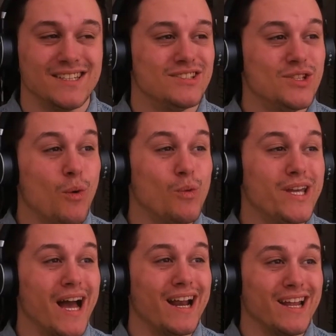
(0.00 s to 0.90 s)
So we
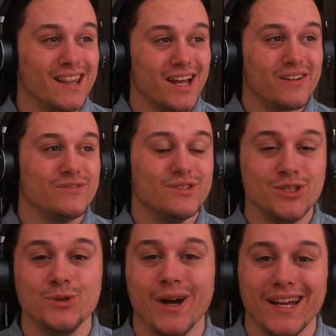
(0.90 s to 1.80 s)
got a lot of
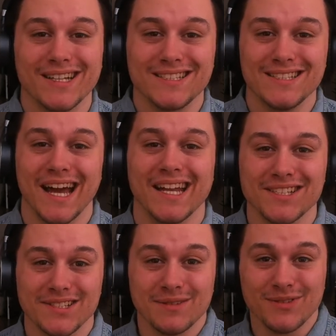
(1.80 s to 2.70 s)
new and exciting
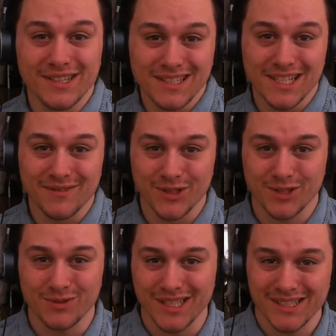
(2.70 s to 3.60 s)
stuff for this
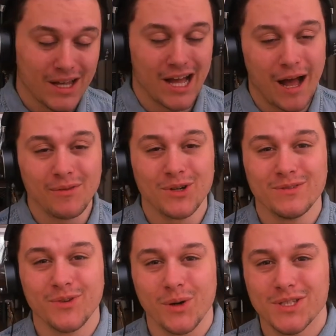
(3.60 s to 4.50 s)
anniversary. I'm
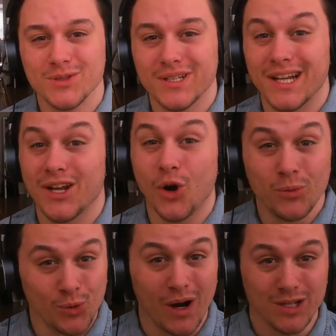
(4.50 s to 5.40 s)
looking forward to it, and I hope
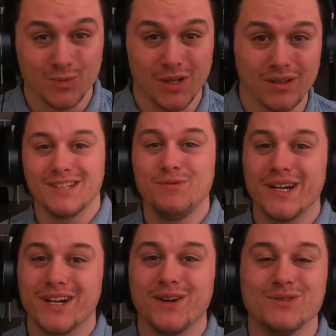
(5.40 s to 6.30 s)
you are as well. We are
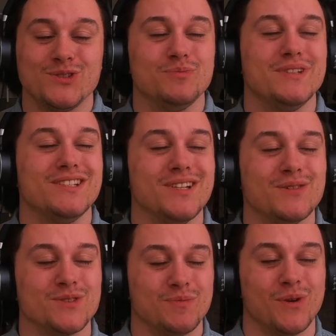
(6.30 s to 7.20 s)
going to be
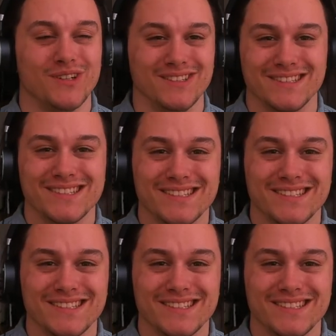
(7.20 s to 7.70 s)
so spoiled.